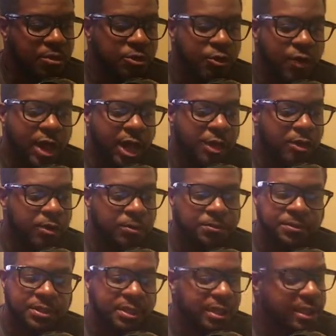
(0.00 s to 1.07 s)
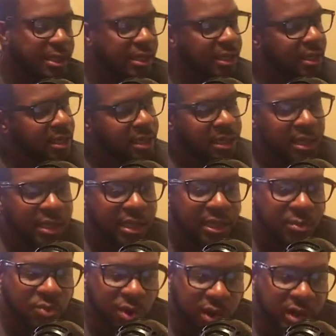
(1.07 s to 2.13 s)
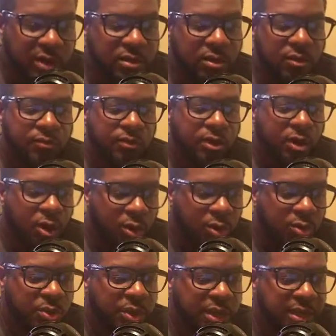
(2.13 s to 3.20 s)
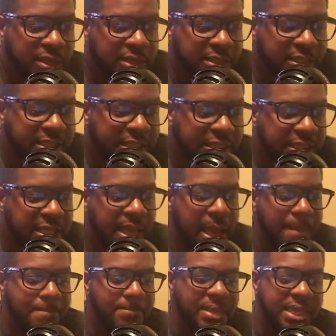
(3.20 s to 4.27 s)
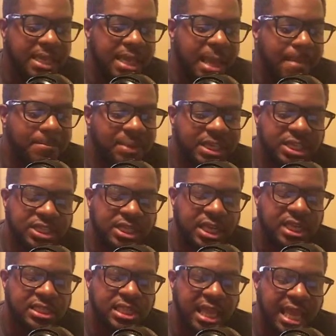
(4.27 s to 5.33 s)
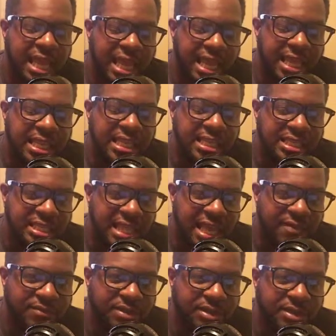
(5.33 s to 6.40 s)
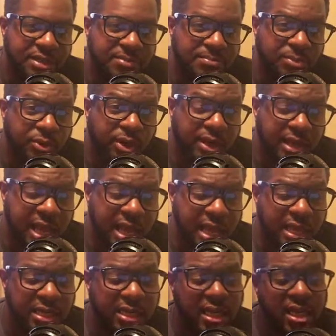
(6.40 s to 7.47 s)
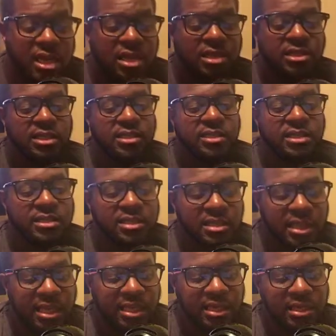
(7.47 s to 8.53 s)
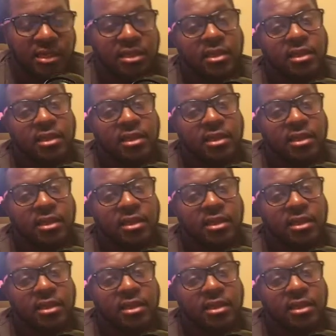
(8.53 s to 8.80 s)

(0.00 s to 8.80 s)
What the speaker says: You know how it goes. He won over ODBBJ's 87.9 to 68.